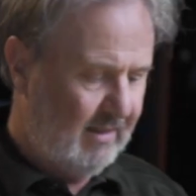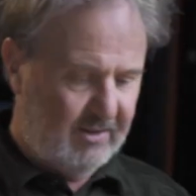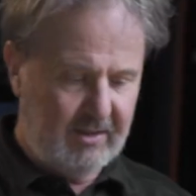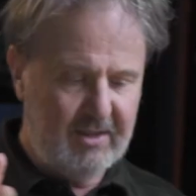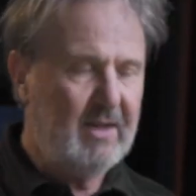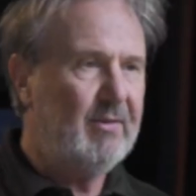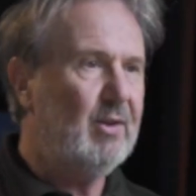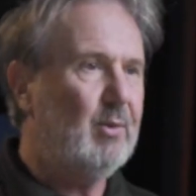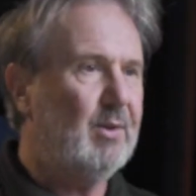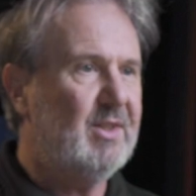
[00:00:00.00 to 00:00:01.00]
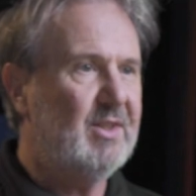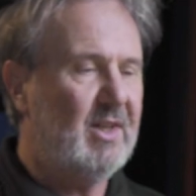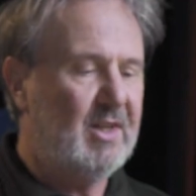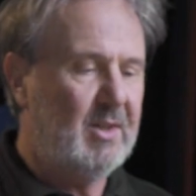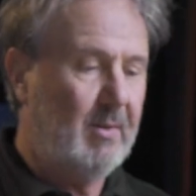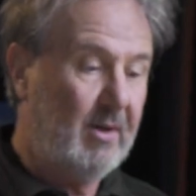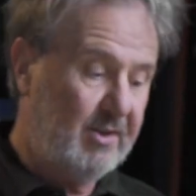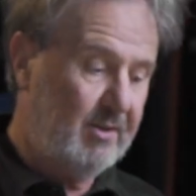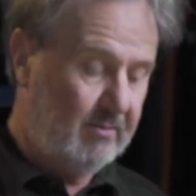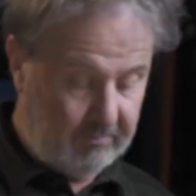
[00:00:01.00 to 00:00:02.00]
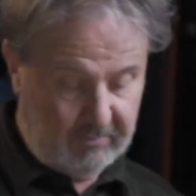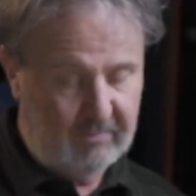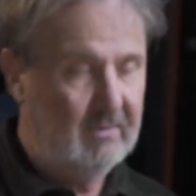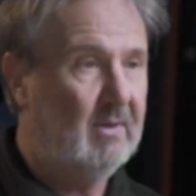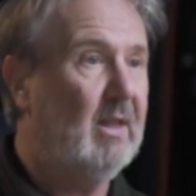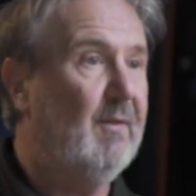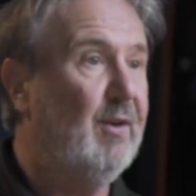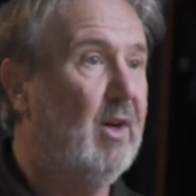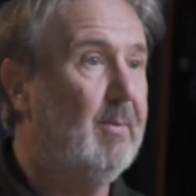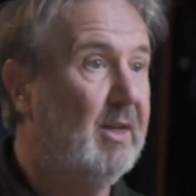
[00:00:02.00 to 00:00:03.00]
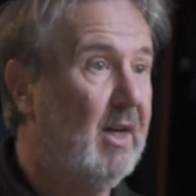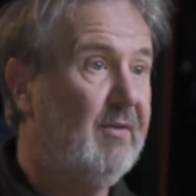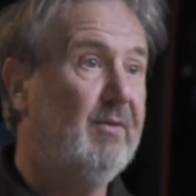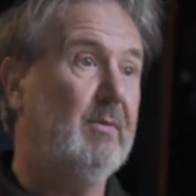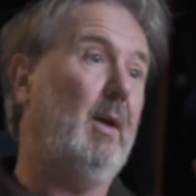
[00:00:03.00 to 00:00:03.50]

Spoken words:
So let's have a look what's inside the box. I forgot my knife.